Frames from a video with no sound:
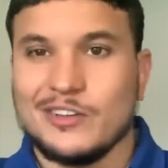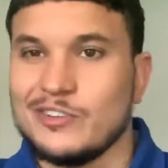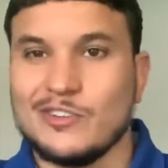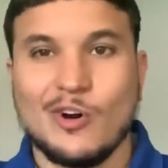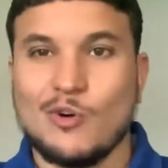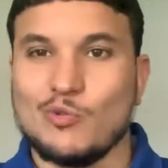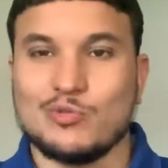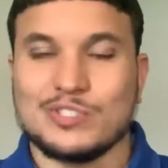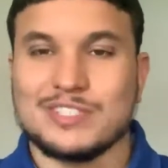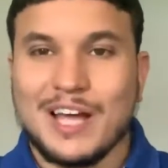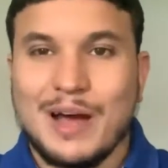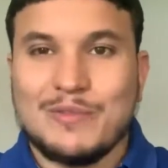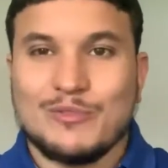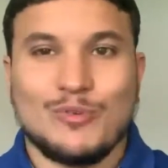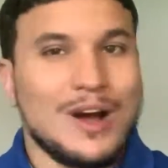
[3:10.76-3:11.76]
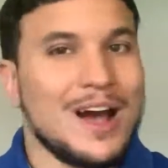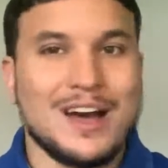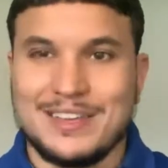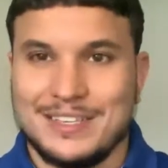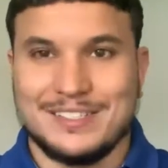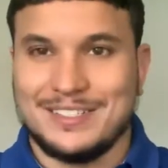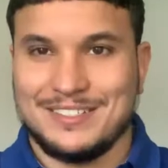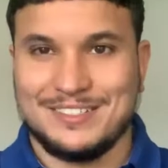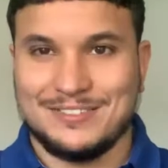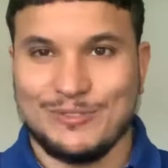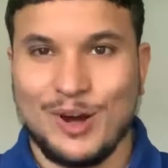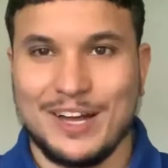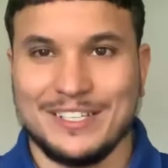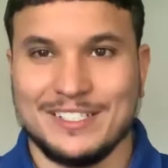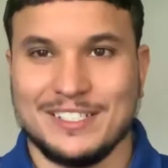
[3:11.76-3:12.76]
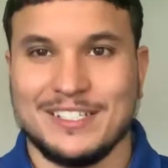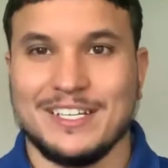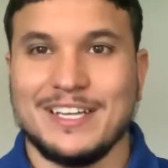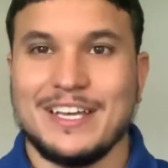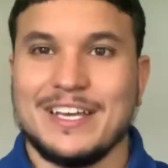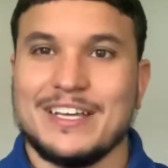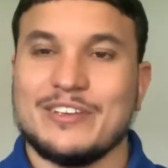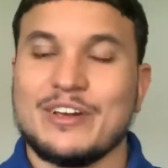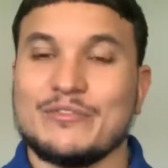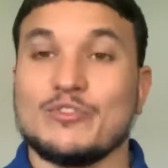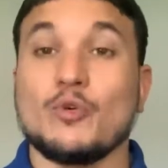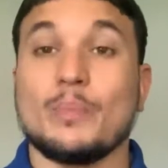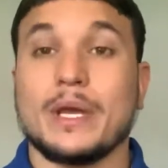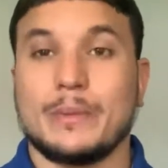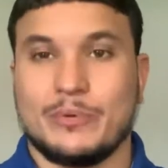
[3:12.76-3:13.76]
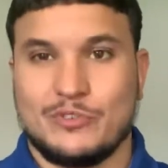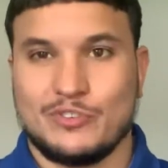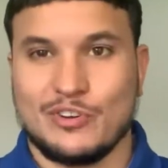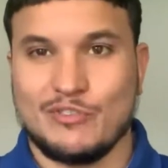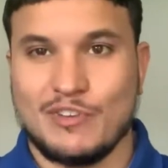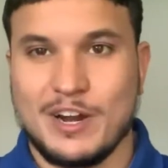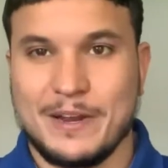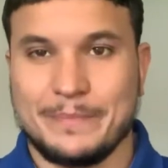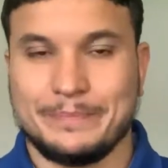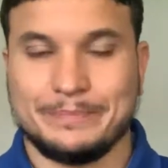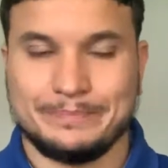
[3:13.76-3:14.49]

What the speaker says: No, stop. Why? You have no paper trail, right?